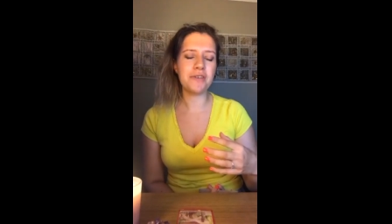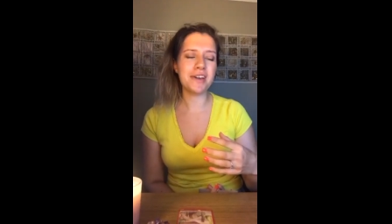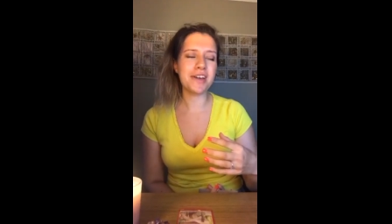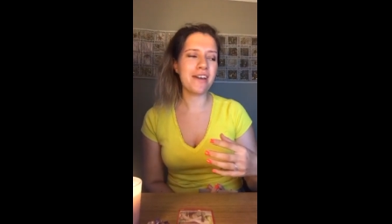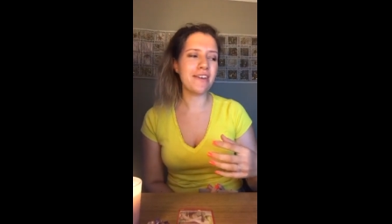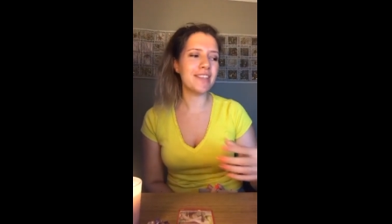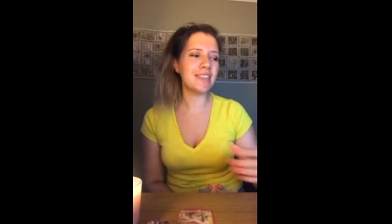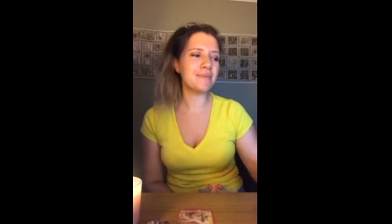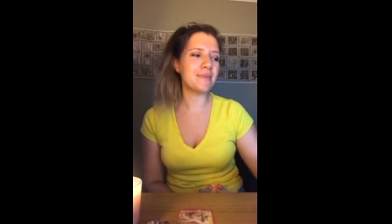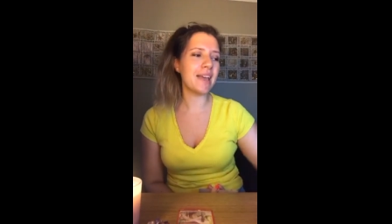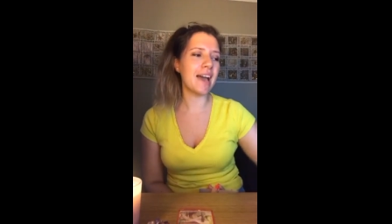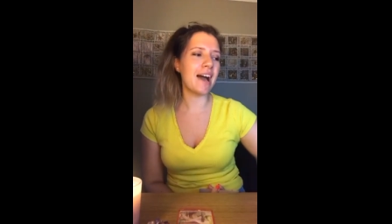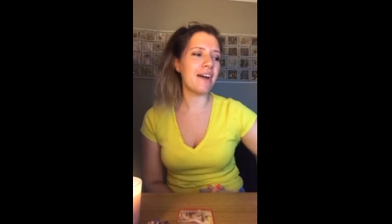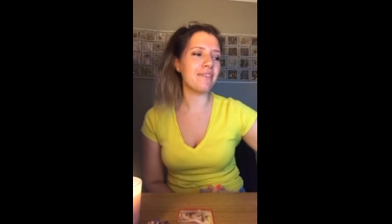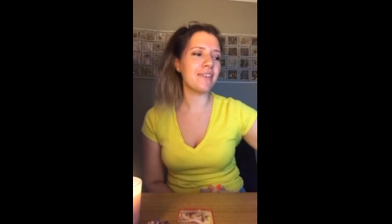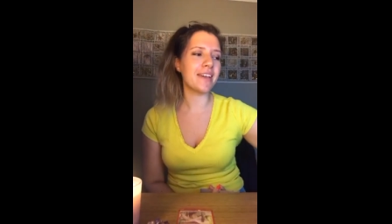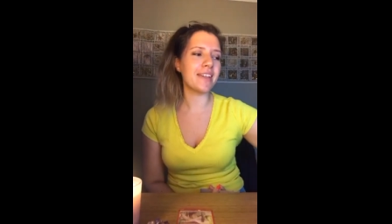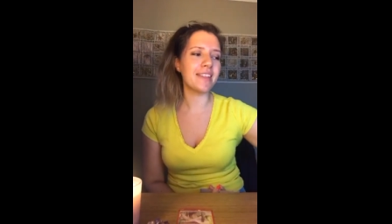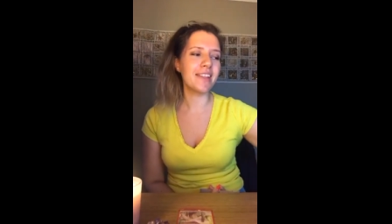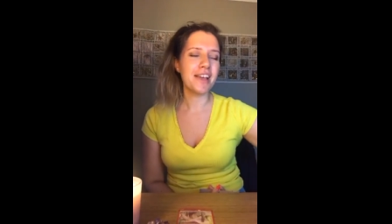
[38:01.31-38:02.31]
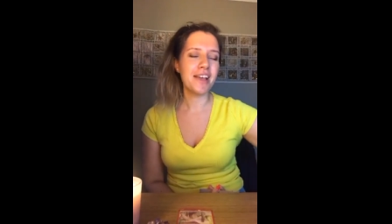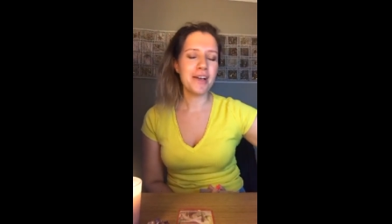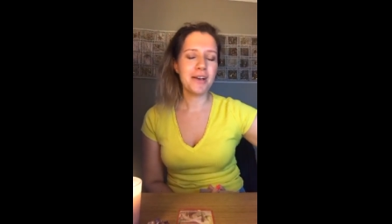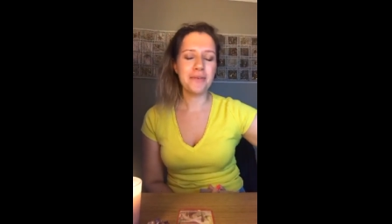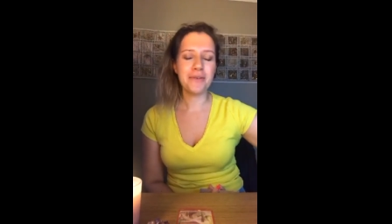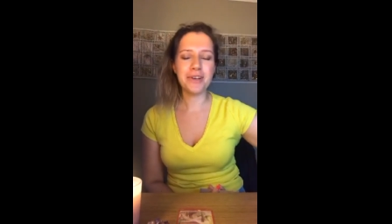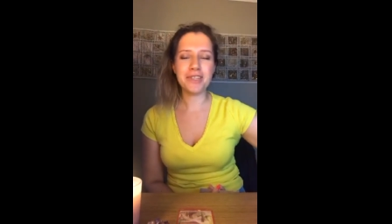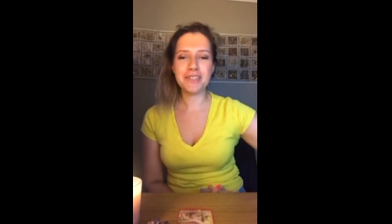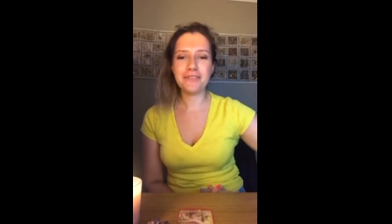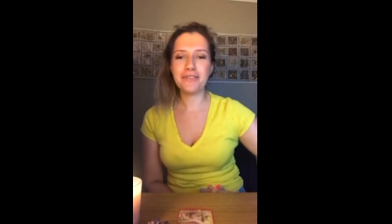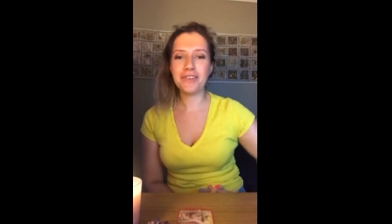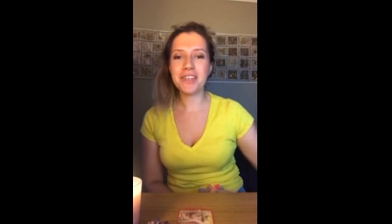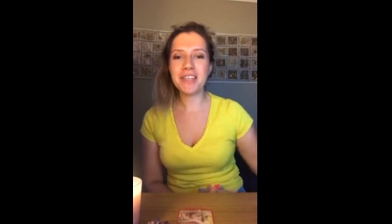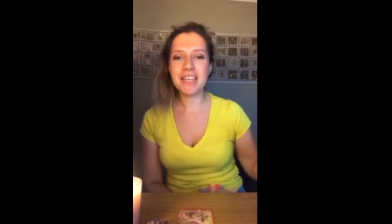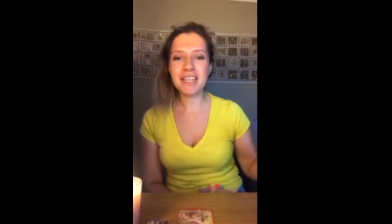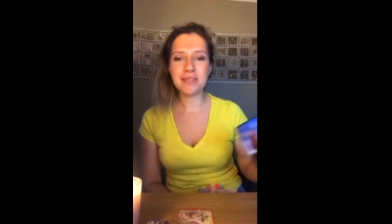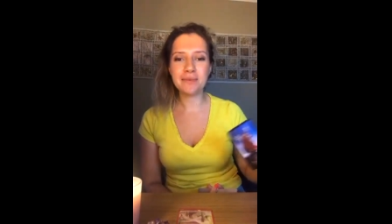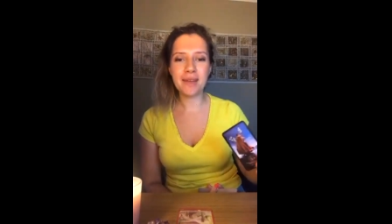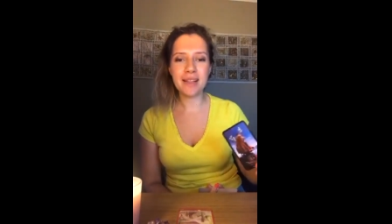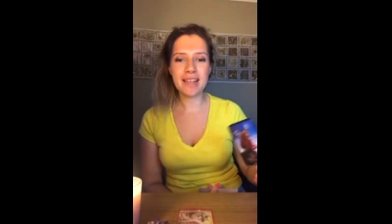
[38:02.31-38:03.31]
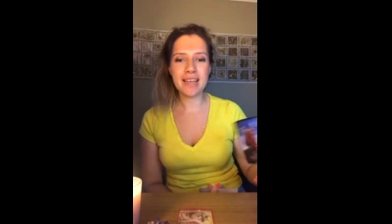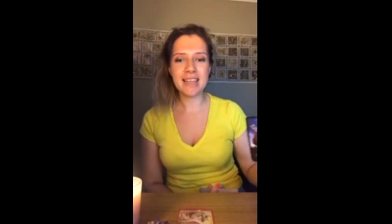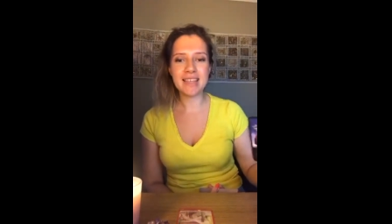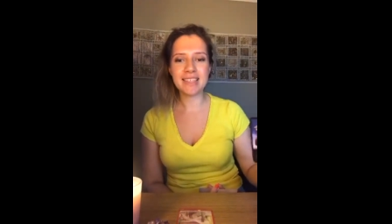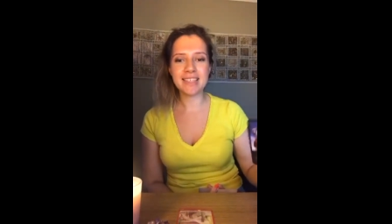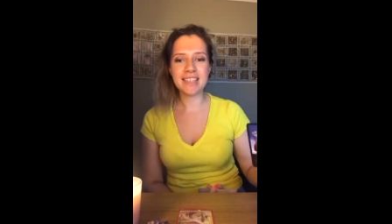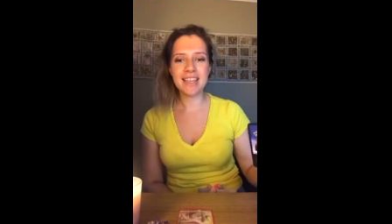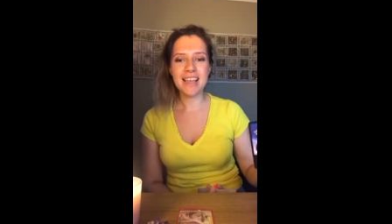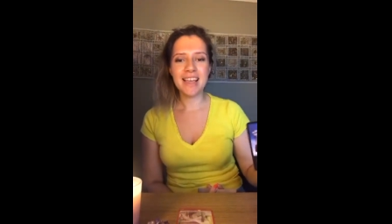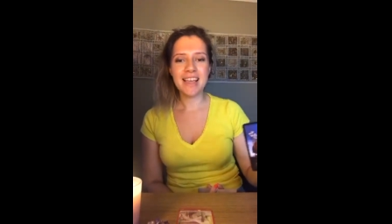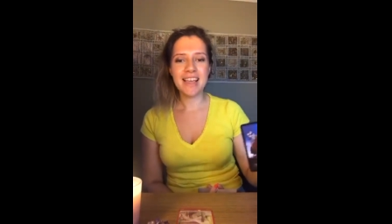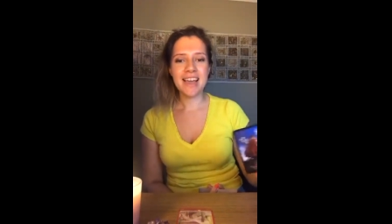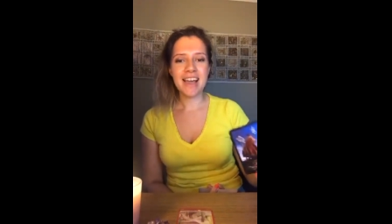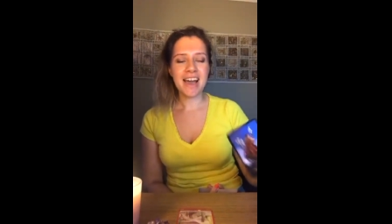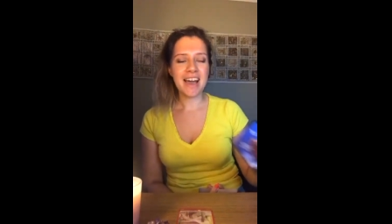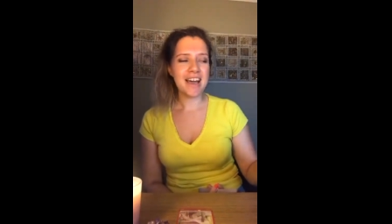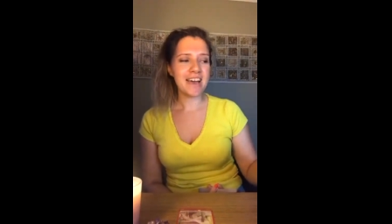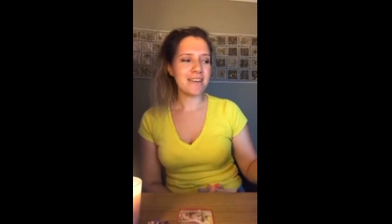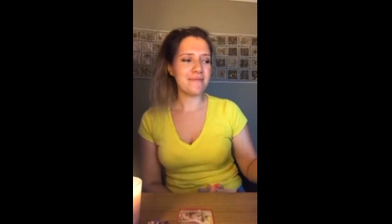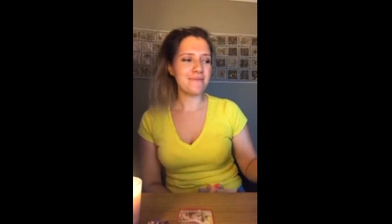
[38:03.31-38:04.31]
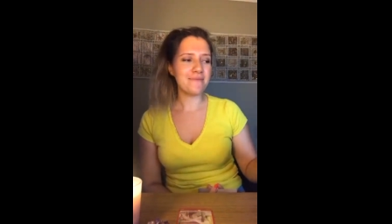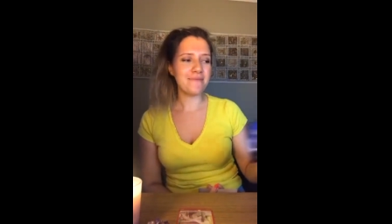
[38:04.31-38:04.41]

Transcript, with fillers: you're going to be having. What's funny as well is um,